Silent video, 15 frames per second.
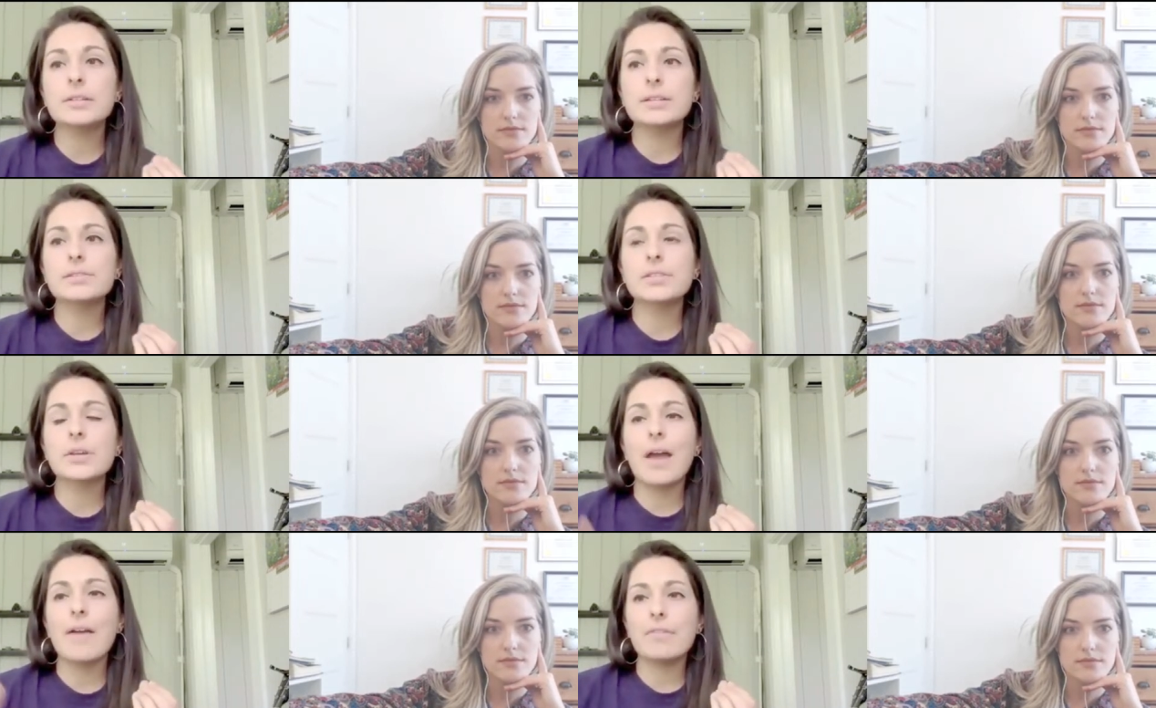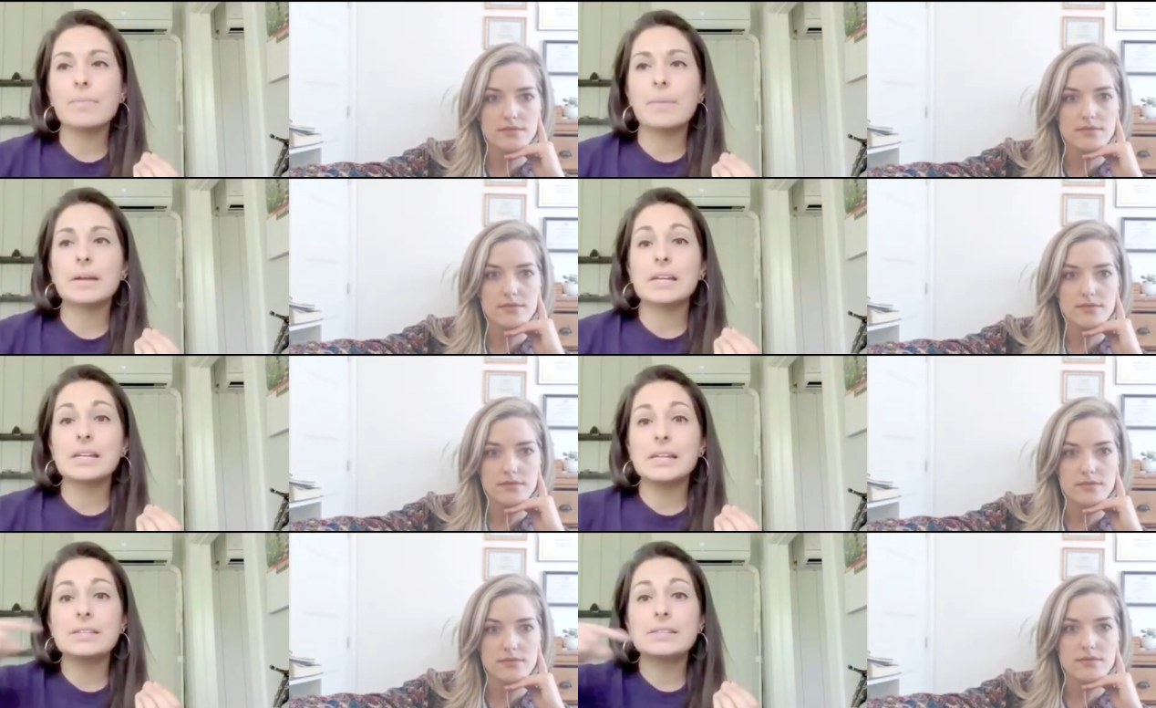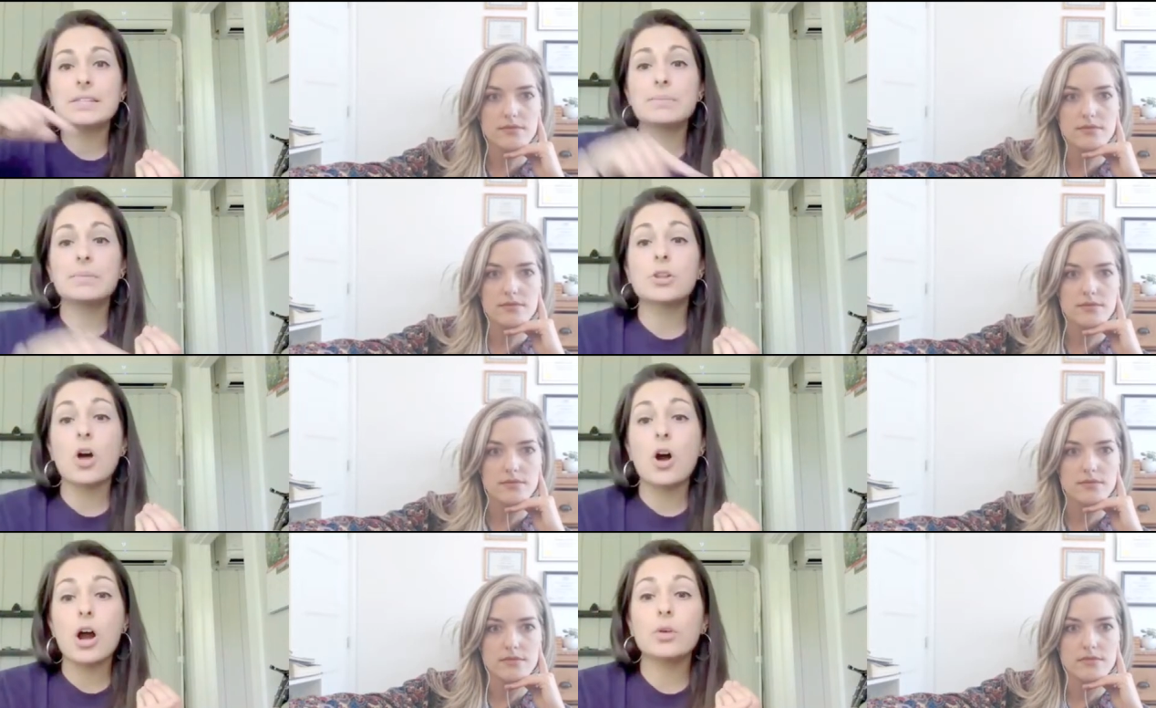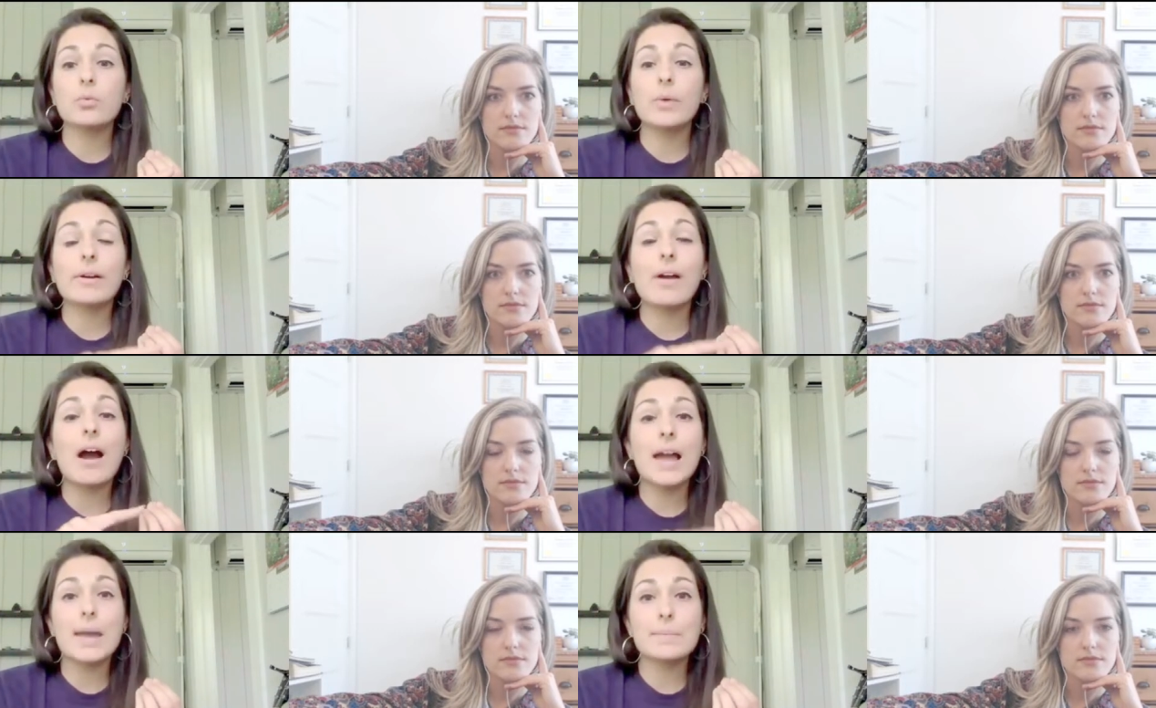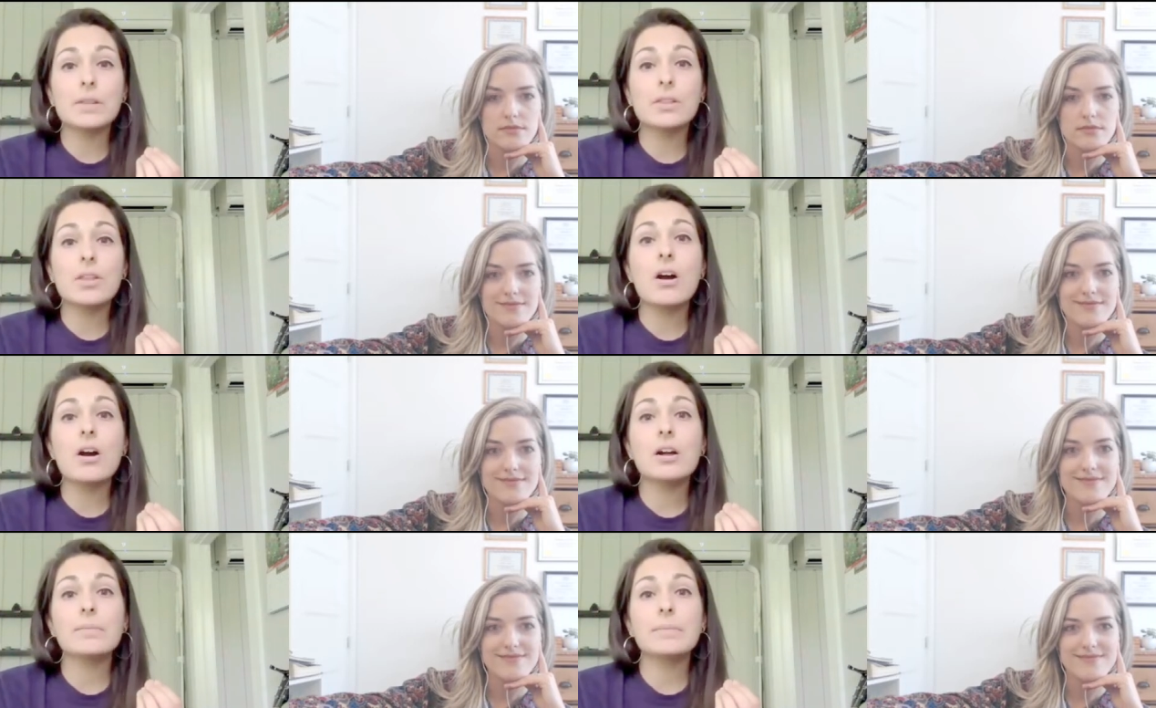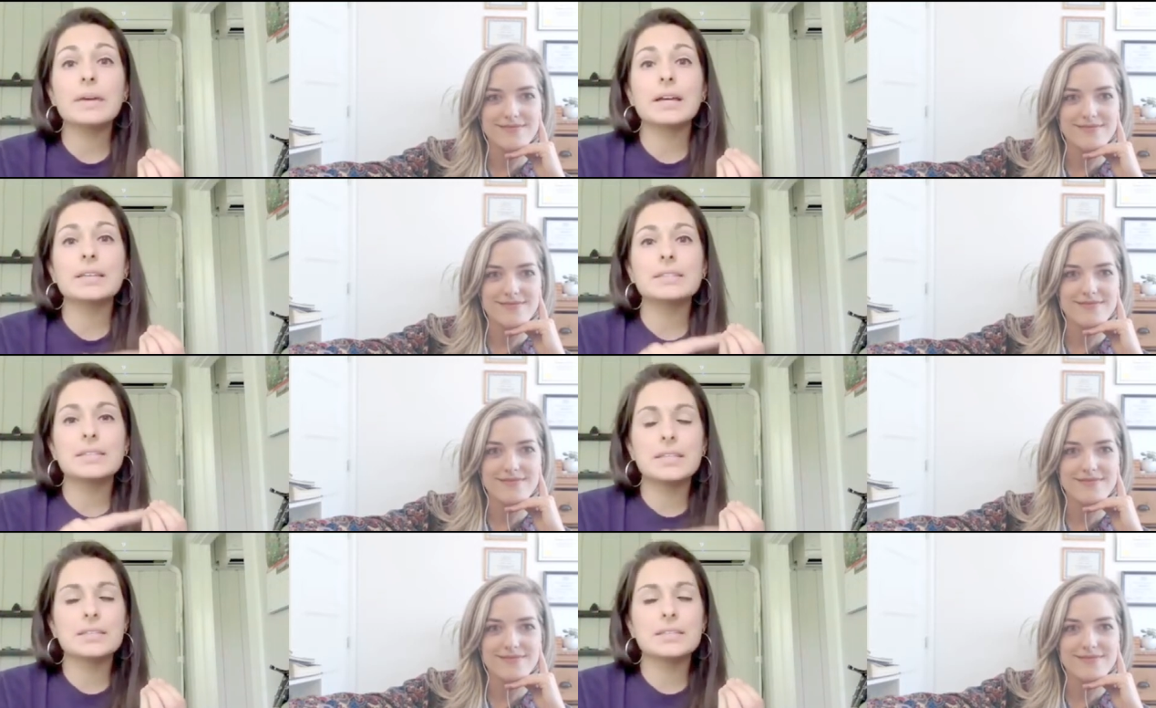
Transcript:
Speaker 1: And so everybody needs to belong where I belong because mm.